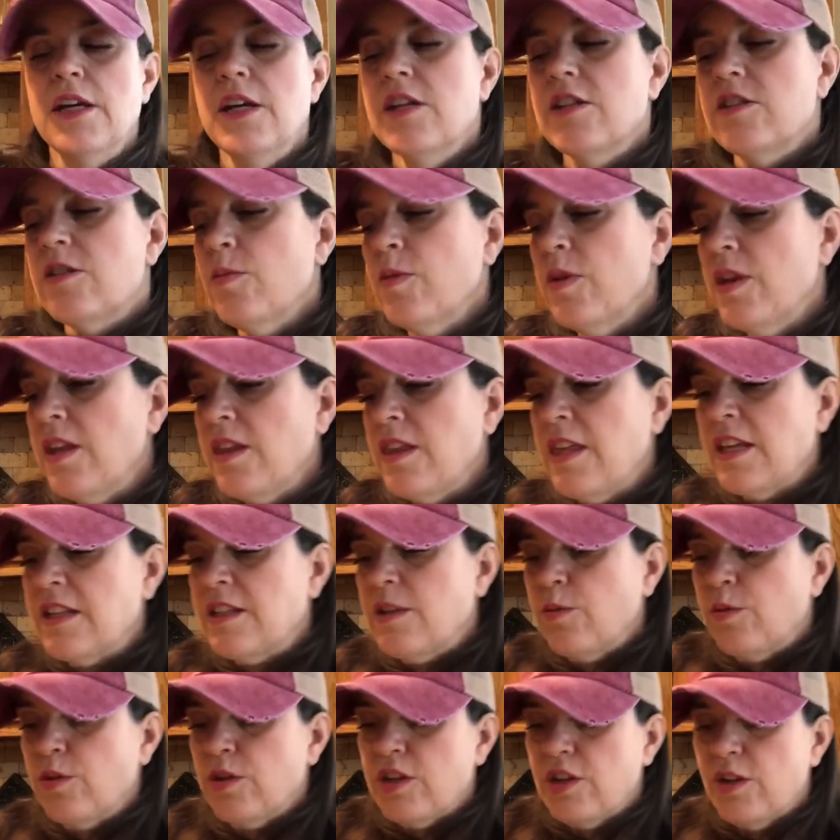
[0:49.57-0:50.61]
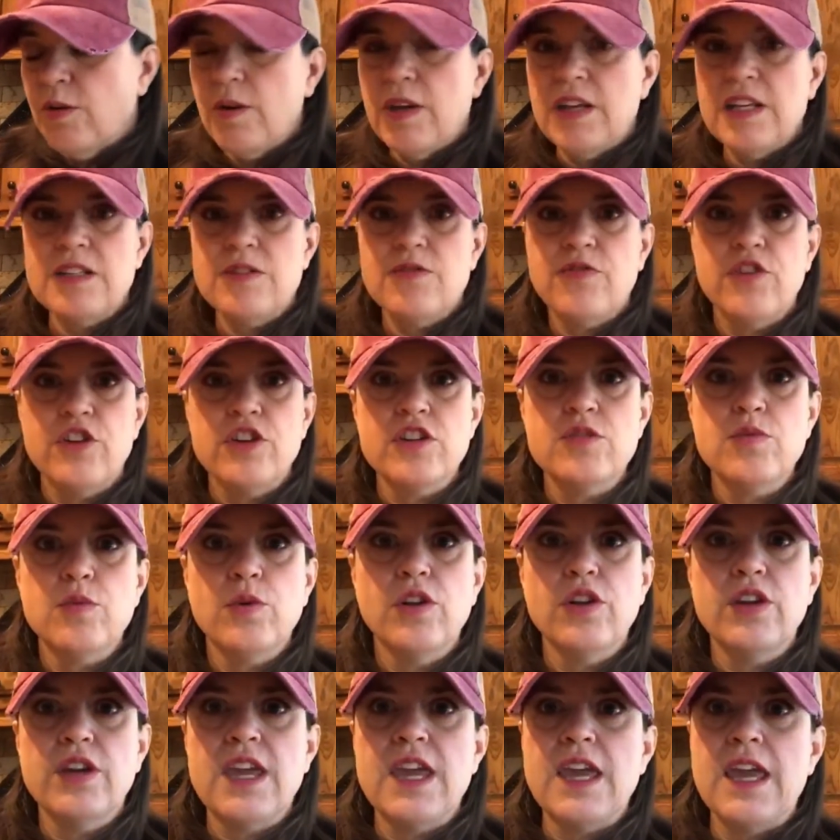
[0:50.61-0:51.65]
So one of the things that we're doing is first we're
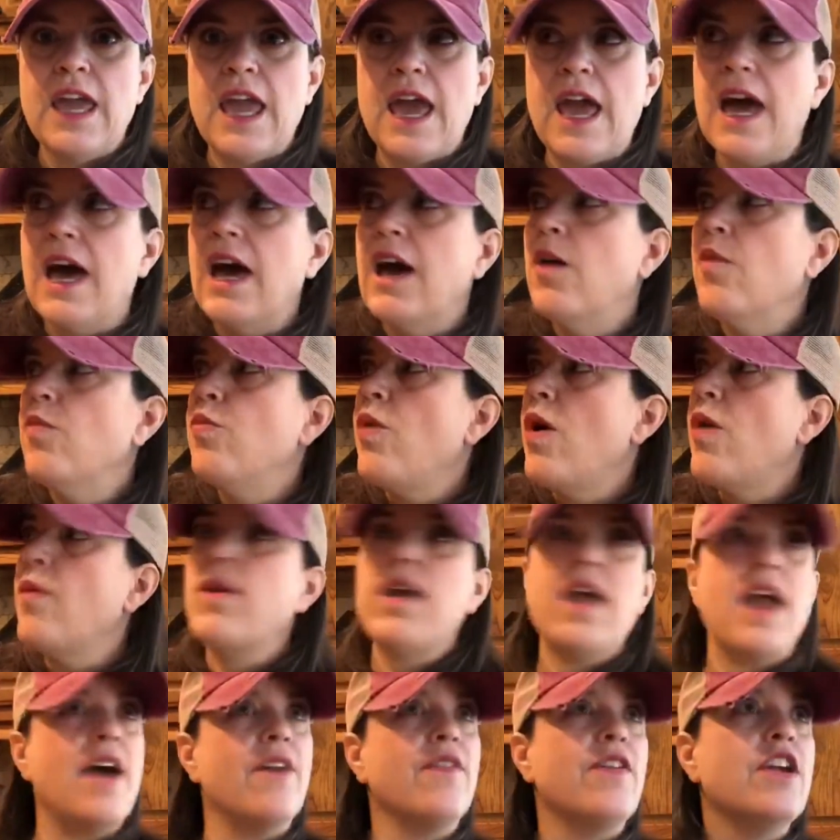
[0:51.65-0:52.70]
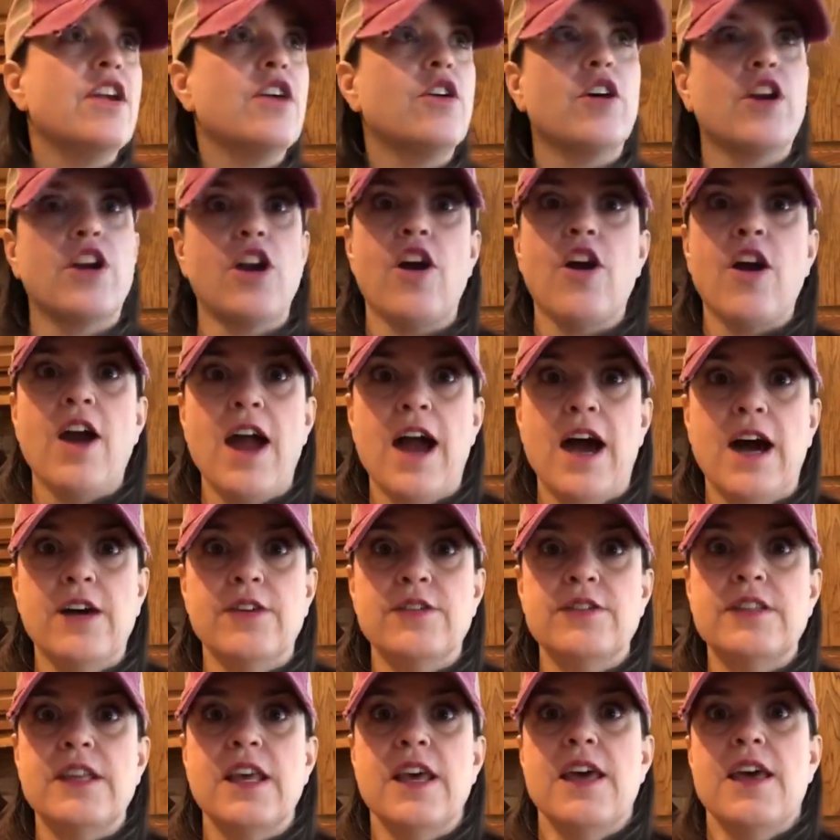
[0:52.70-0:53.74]
looking at what we have here at our
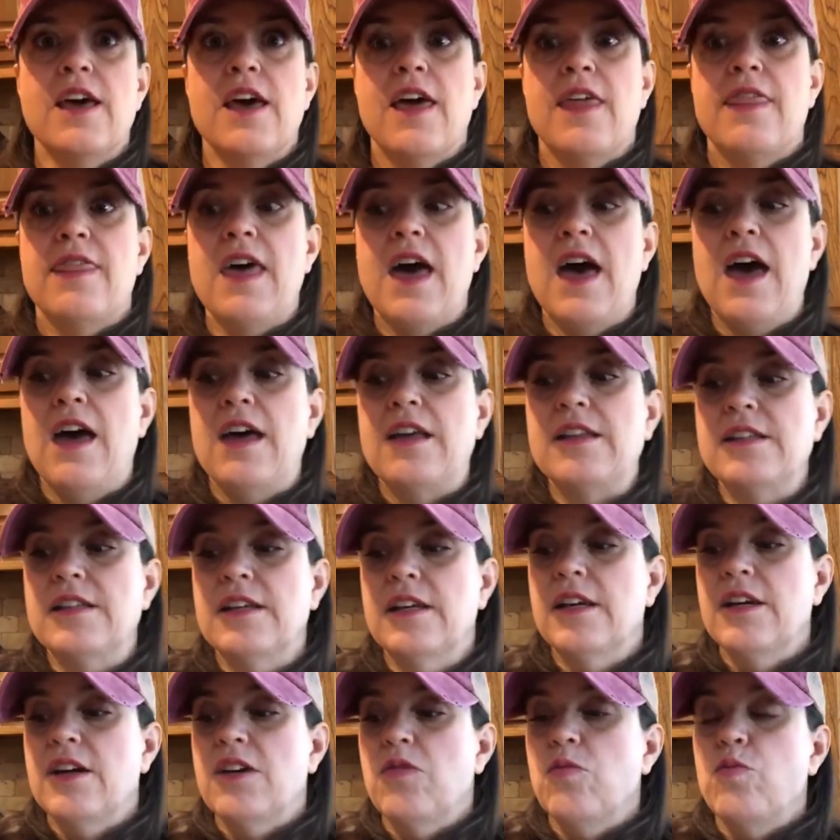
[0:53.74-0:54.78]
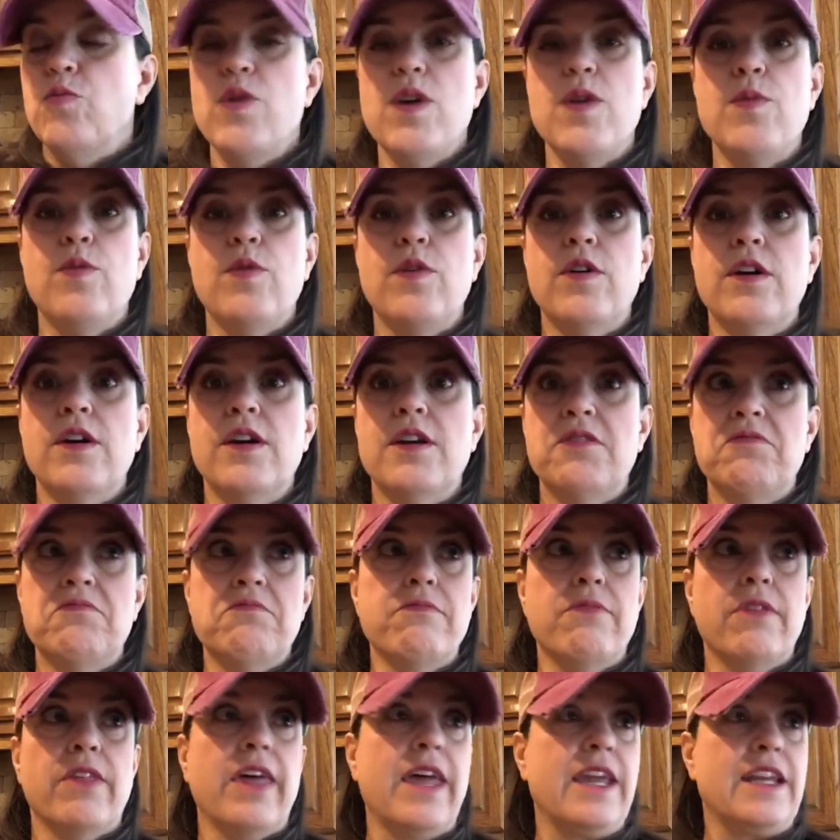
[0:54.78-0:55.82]
house that we would
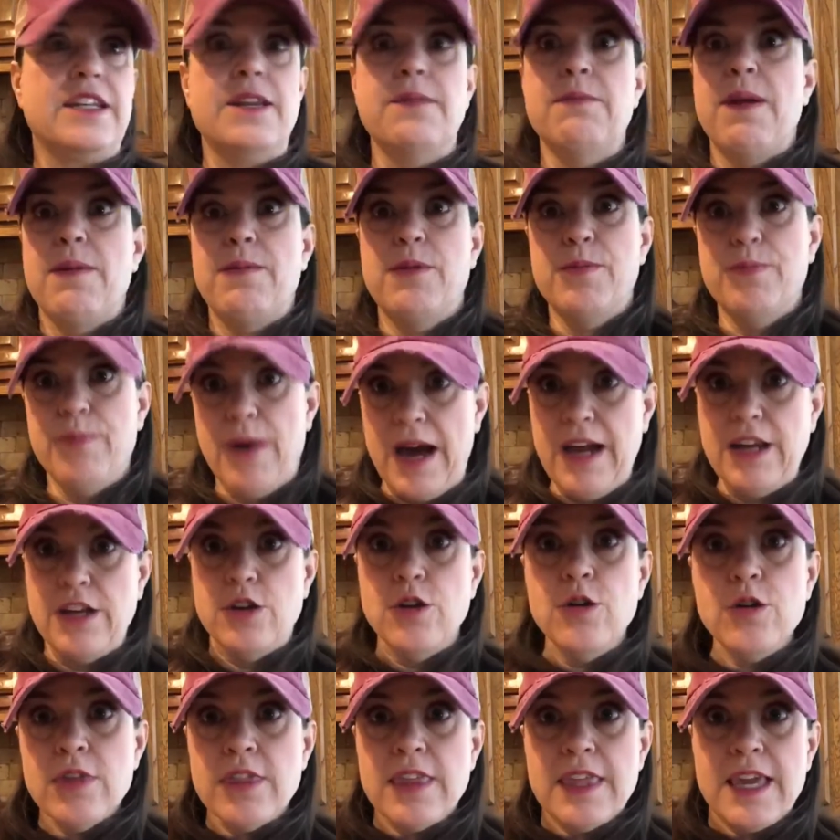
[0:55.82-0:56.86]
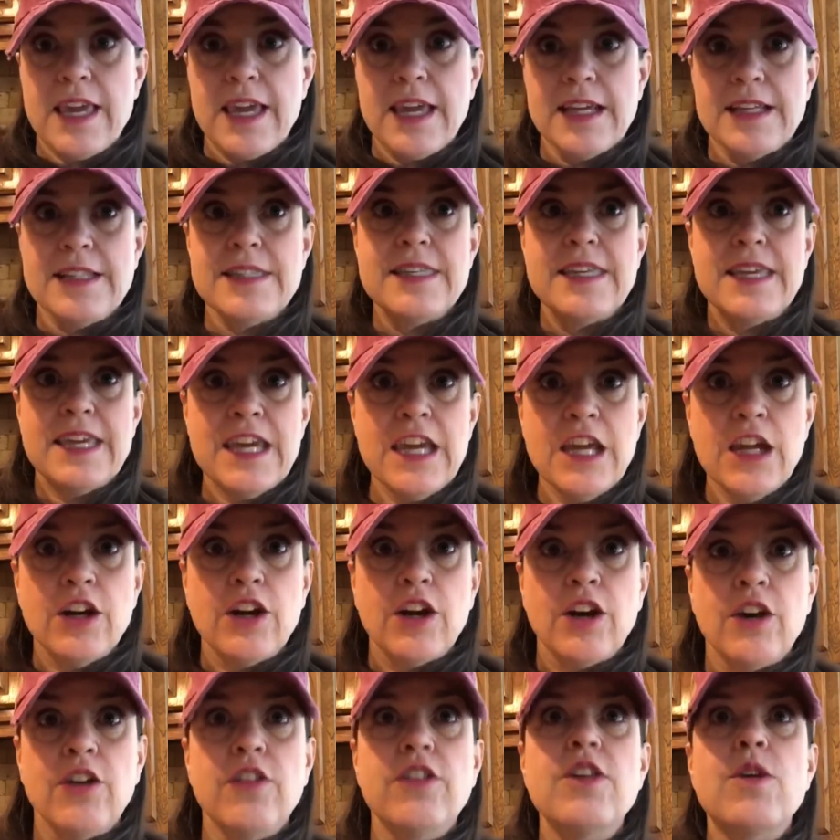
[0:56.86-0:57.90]
like to maybe buy new things
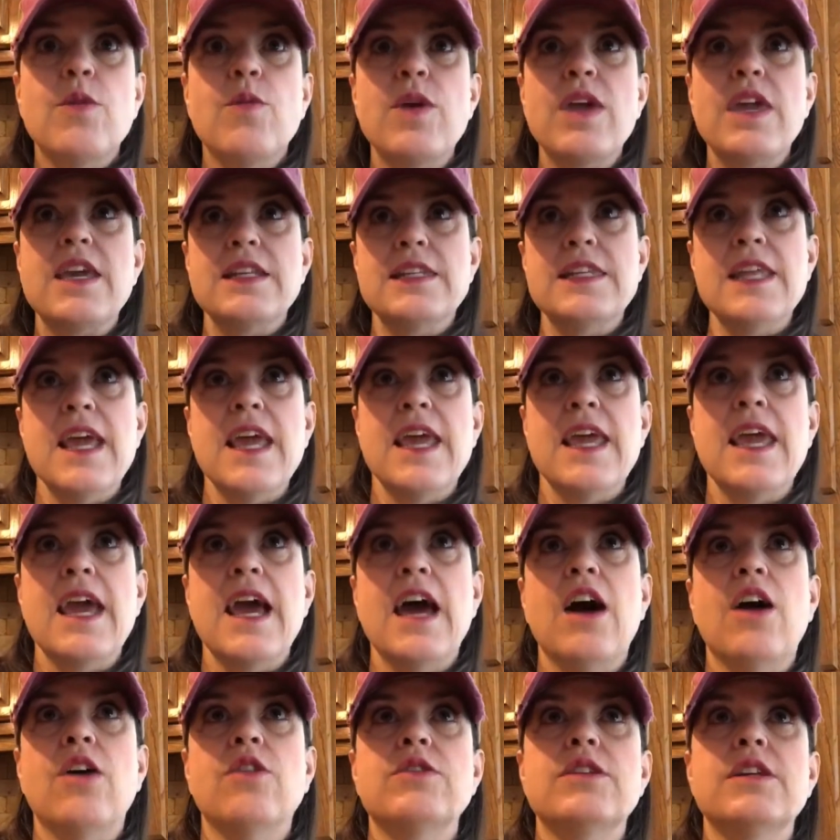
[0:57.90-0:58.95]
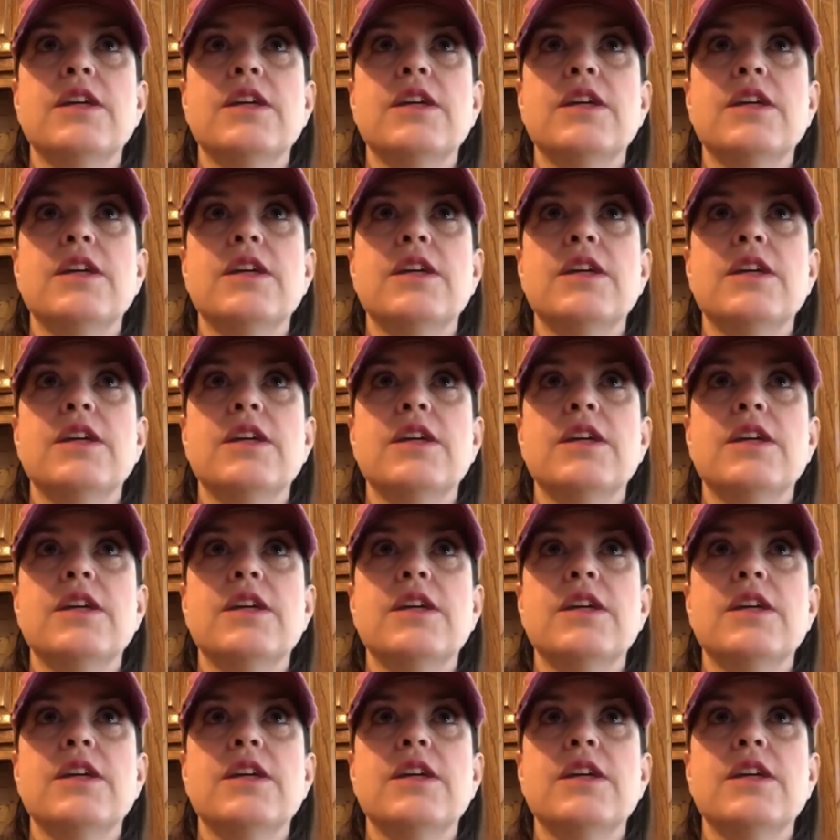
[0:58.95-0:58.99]
here that we could take out